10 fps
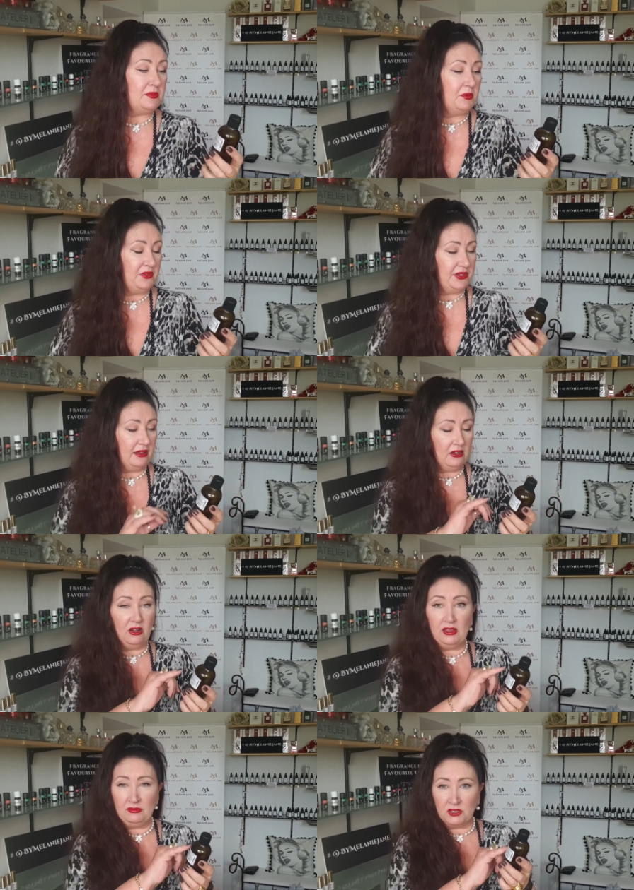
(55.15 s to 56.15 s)
but with the
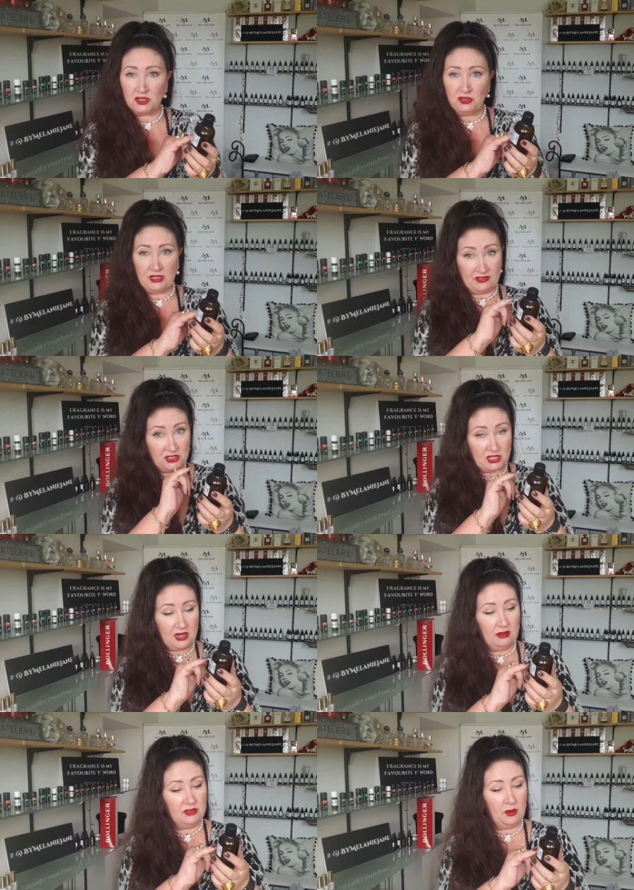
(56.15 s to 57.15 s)
alcohol, I'm not sure you'd have to check
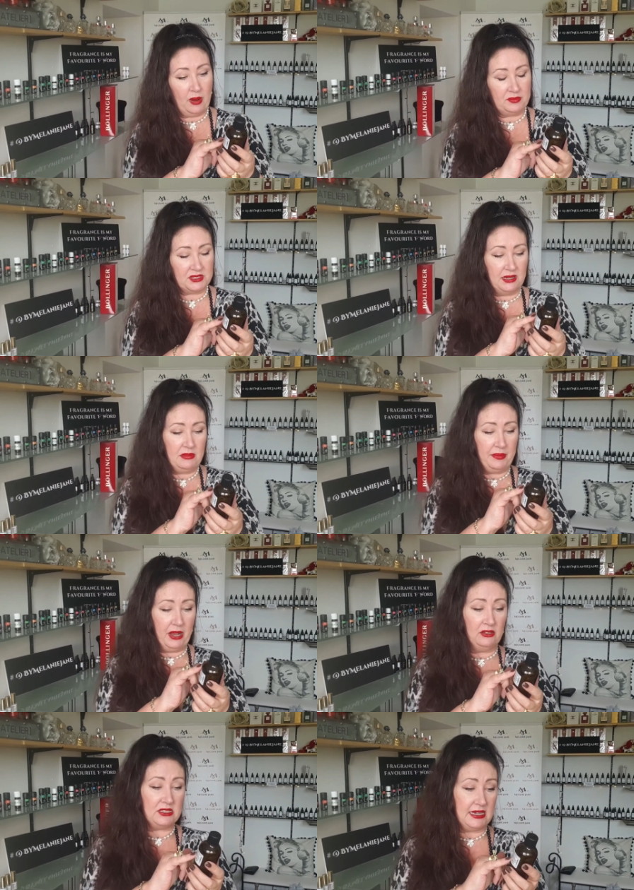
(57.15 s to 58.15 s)
out on their website, maybe
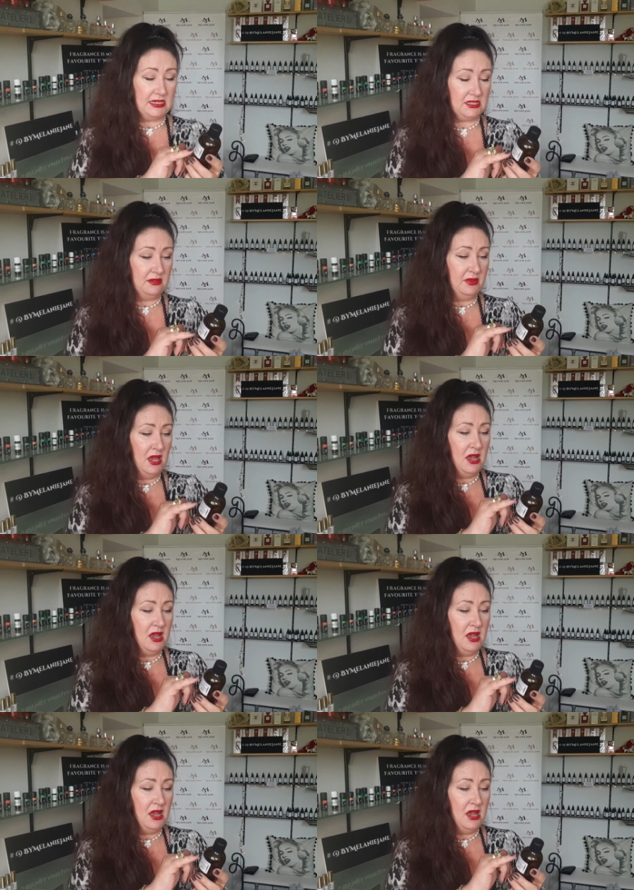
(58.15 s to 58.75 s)
contact them.